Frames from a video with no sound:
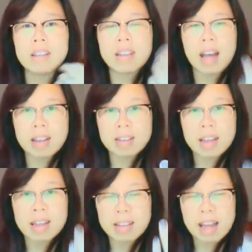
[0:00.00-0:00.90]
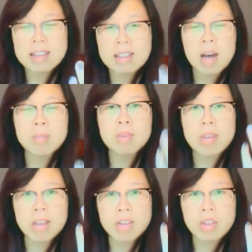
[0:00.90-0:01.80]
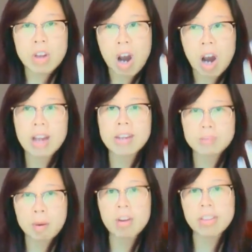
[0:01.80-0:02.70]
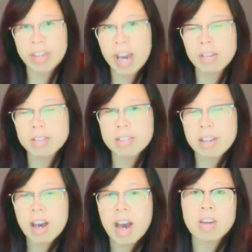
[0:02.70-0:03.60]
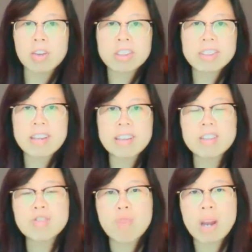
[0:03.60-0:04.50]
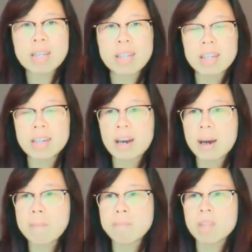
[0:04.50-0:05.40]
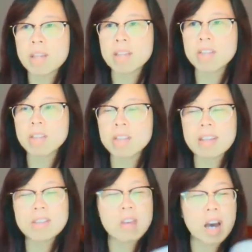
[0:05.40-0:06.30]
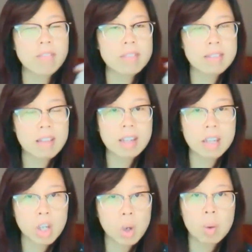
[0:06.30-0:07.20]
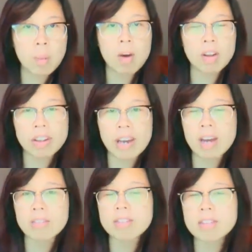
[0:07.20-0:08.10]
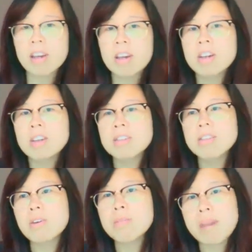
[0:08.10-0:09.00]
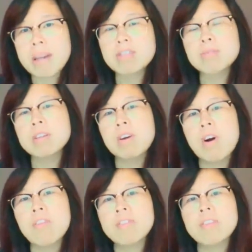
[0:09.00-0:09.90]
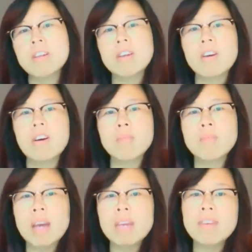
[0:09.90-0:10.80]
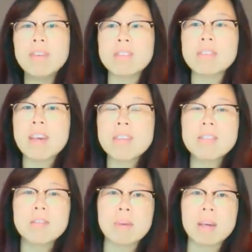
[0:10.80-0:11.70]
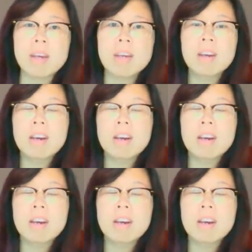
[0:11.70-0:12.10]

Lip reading: that at that time you get the highest pollen counts. And on a day that's rainy, it tends to have a slightly lower pollen counts. So management of the hay fever tend to be